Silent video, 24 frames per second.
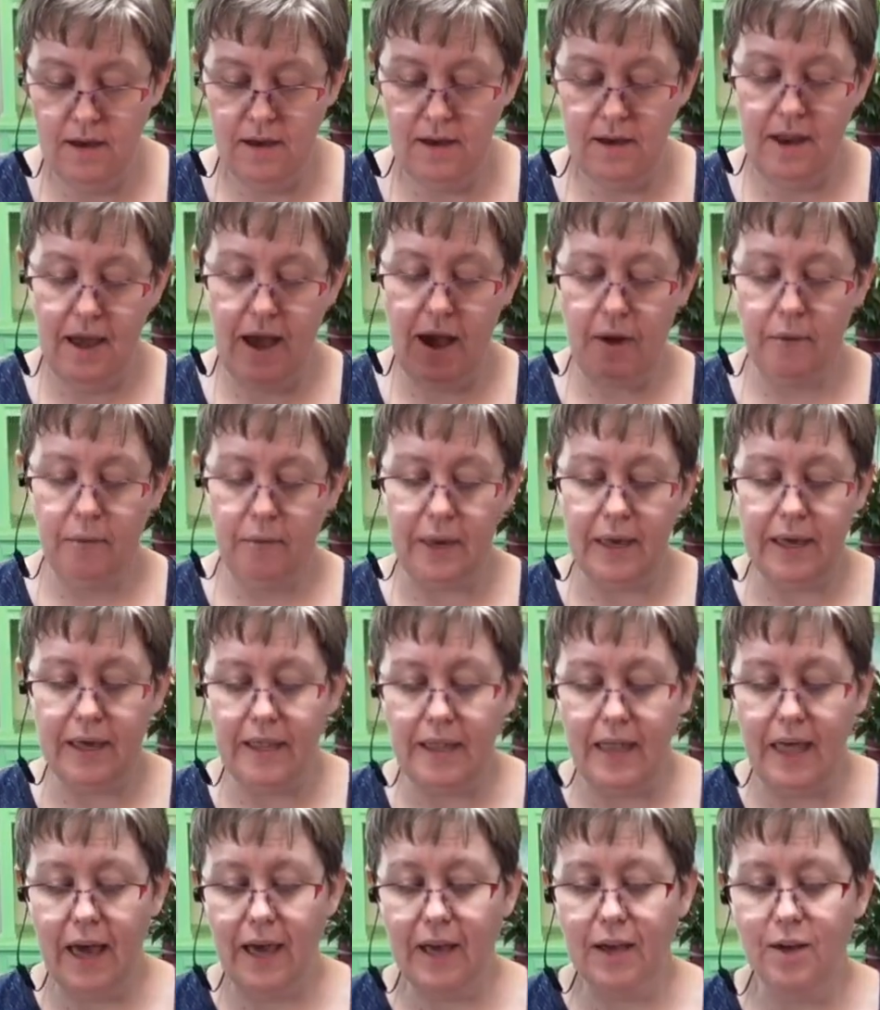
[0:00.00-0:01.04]
Now we can
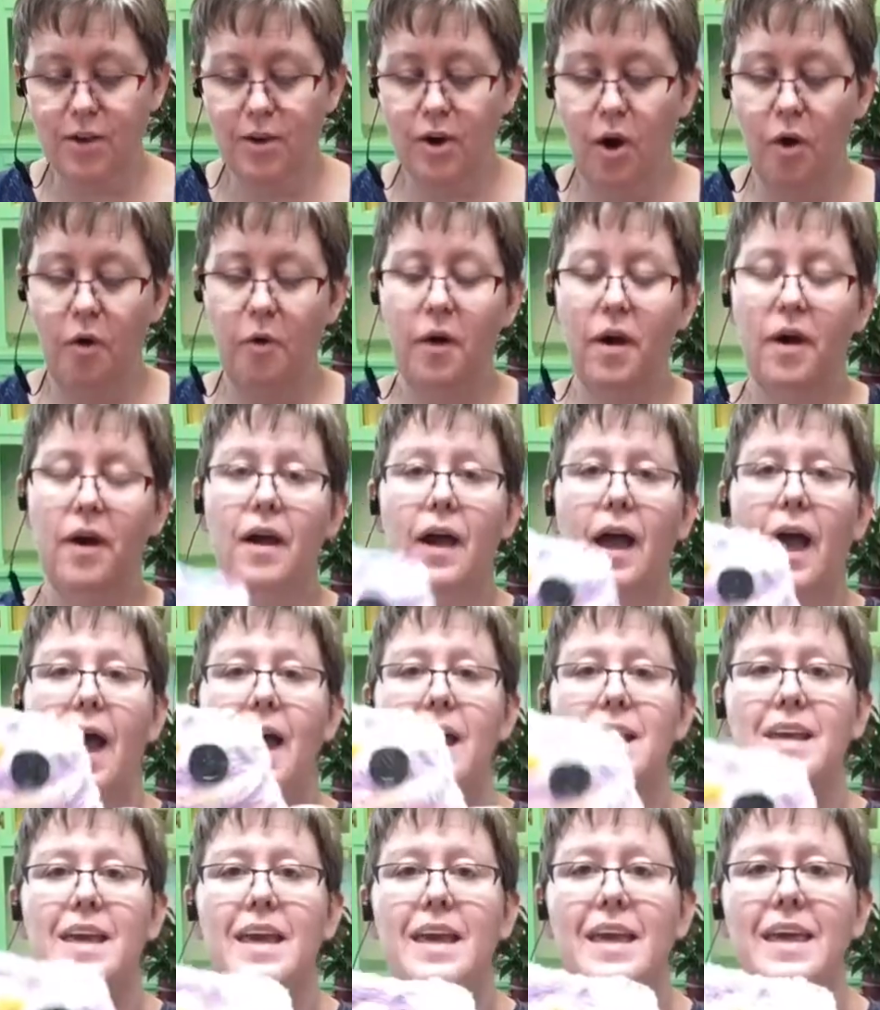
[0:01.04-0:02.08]
let go.
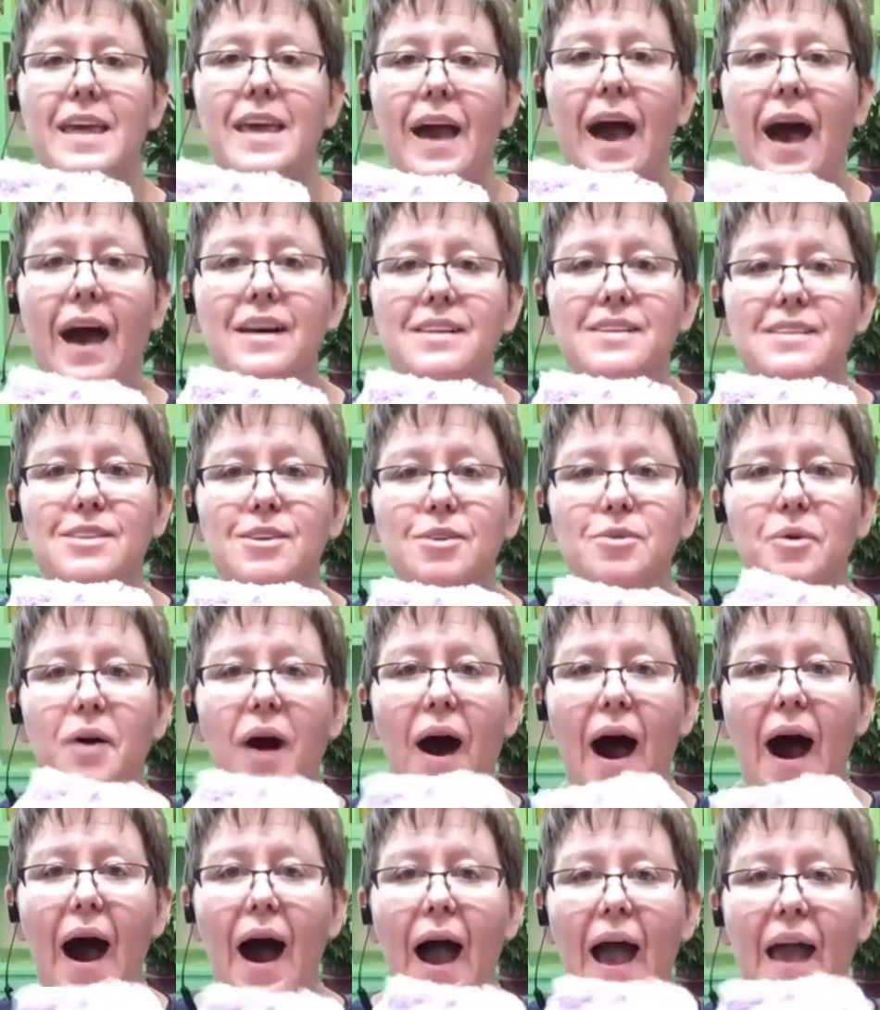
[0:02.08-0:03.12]
And he has two
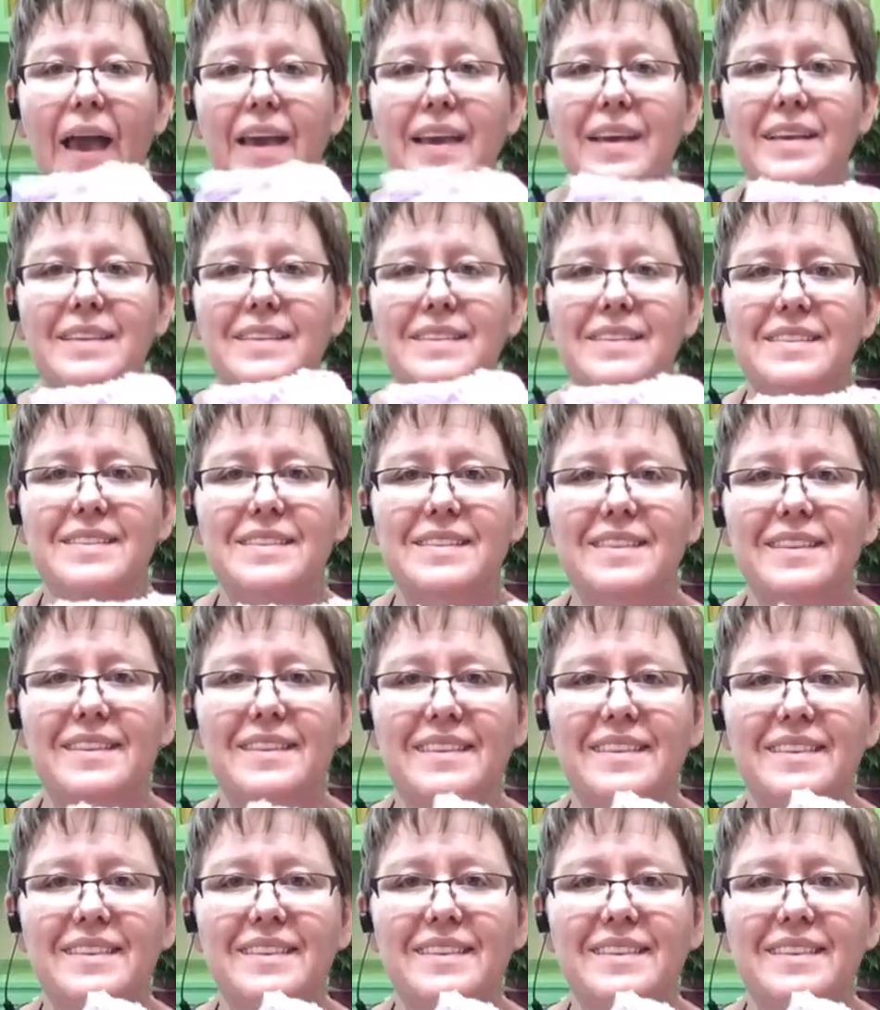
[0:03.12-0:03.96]
eyes.